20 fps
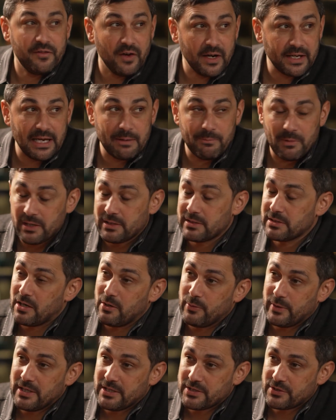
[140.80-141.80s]
If I get my
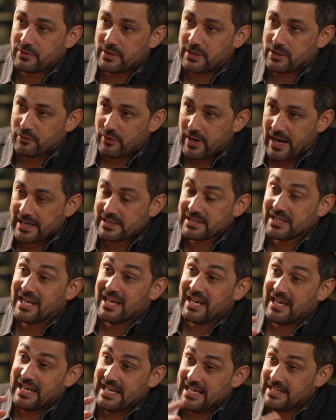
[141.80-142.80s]
Darwin history correct,
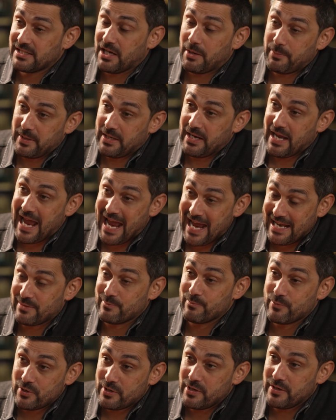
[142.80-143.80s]
he's up in
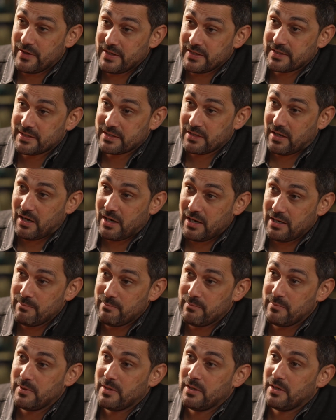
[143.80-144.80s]
Edinburgh at this
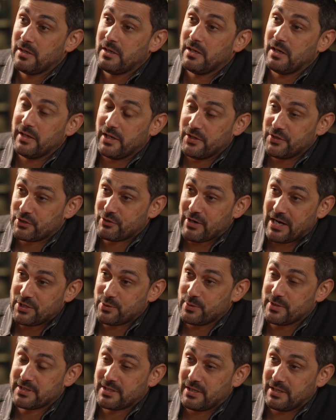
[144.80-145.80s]
time, an
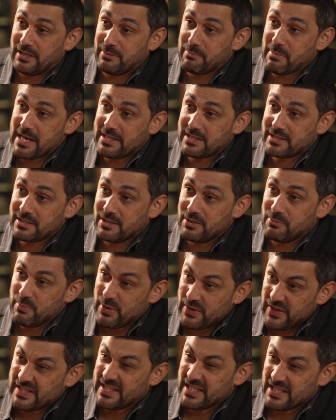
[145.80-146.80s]
undergraduate studying medicine,
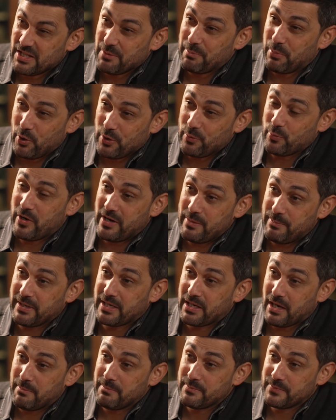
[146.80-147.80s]
but this is the point where he
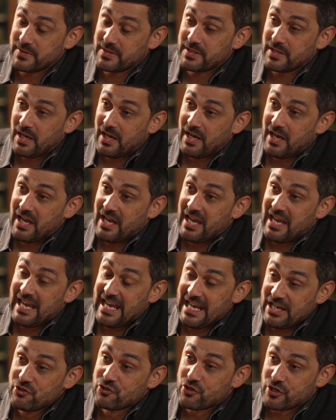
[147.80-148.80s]
becomes
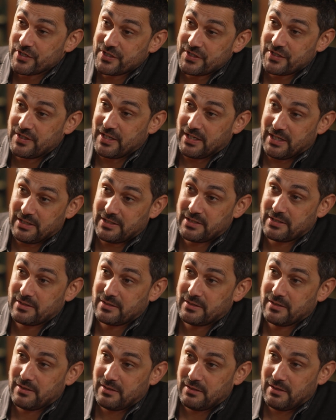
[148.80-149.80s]
interested
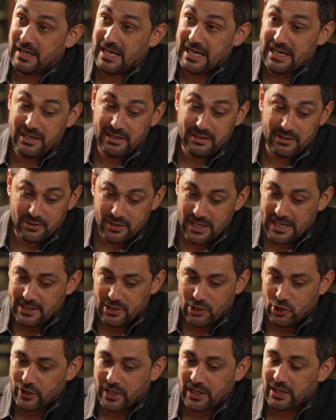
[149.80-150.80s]
in,
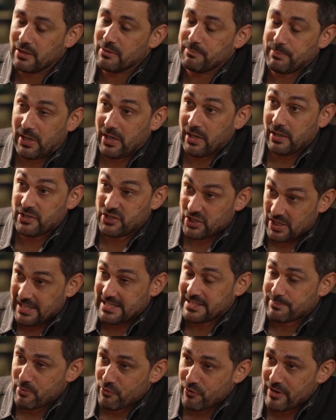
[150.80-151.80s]
in looking at biology, at
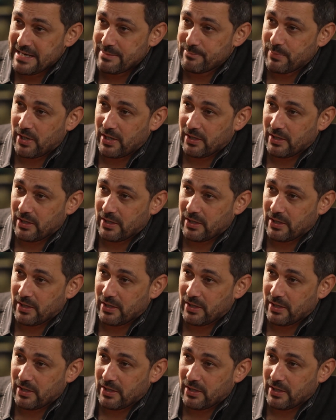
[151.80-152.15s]
least marine